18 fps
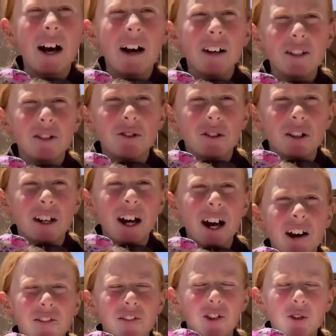can
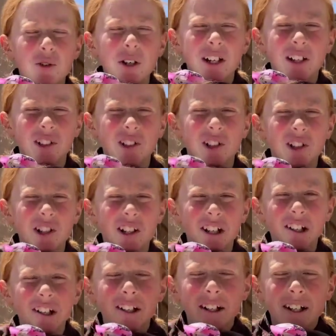have a quick look
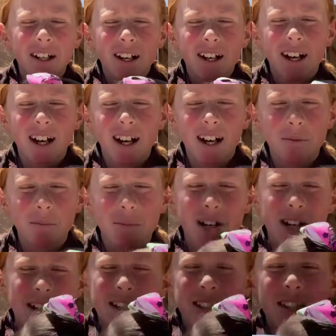at
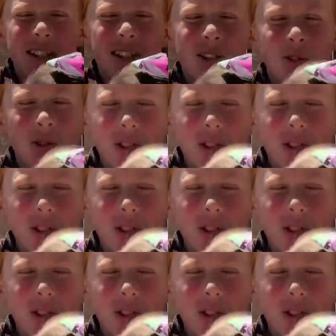my soil